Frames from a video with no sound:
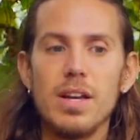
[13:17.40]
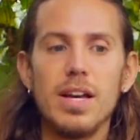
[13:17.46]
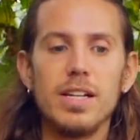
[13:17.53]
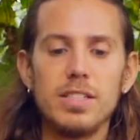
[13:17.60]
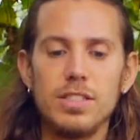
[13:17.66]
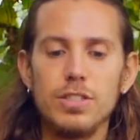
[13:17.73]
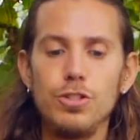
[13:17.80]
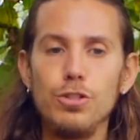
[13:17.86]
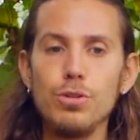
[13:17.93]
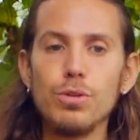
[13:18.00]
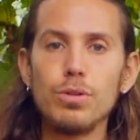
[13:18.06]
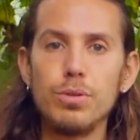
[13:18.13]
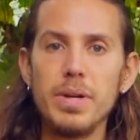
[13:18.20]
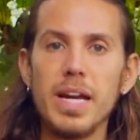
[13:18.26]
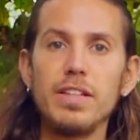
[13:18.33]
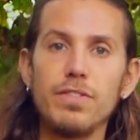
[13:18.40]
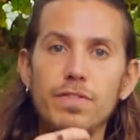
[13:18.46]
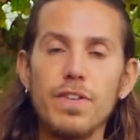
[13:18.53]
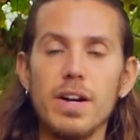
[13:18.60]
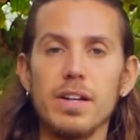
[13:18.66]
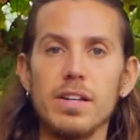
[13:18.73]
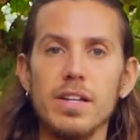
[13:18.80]
as you create
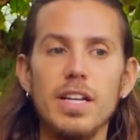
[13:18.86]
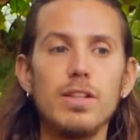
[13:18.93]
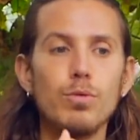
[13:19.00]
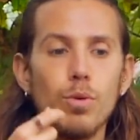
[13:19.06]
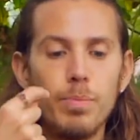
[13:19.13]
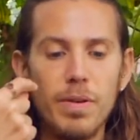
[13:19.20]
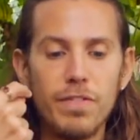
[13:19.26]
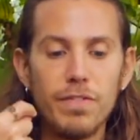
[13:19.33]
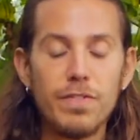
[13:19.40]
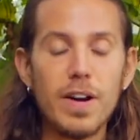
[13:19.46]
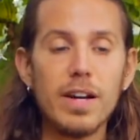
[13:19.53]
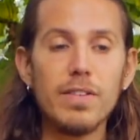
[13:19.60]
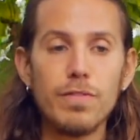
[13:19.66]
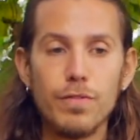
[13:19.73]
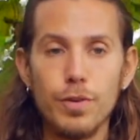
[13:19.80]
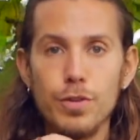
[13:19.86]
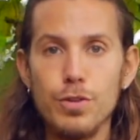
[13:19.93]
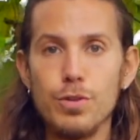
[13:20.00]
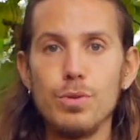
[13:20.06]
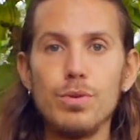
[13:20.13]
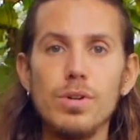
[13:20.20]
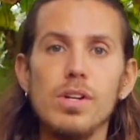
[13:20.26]
fun. It will be fun for
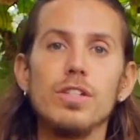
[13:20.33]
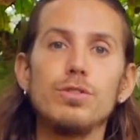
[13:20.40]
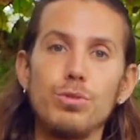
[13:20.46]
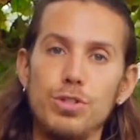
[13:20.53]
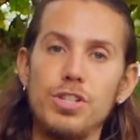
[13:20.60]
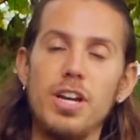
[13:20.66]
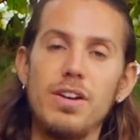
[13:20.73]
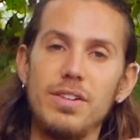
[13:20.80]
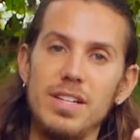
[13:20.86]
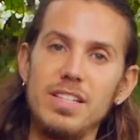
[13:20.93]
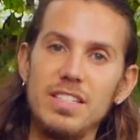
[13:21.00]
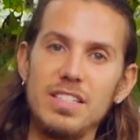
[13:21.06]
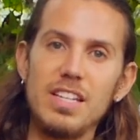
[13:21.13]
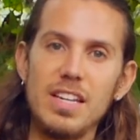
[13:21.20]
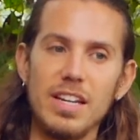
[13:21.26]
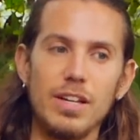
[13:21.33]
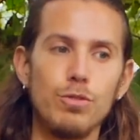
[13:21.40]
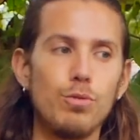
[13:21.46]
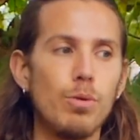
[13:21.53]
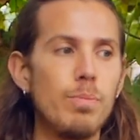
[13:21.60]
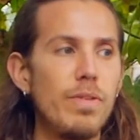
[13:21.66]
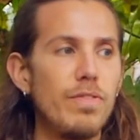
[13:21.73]
you to share this thing.
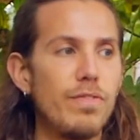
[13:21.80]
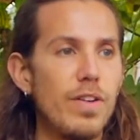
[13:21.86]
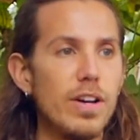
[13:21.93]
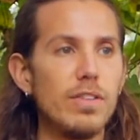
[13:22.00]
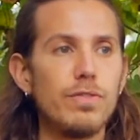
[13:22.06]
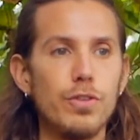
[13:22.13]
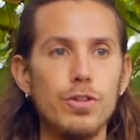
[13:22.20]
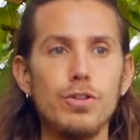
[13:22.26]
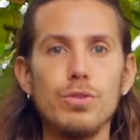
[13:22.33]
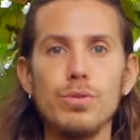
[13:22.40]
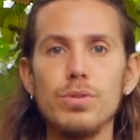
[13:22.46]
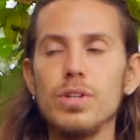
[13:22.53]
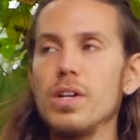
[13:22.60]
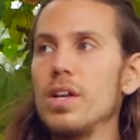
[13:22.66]
It will be fun for you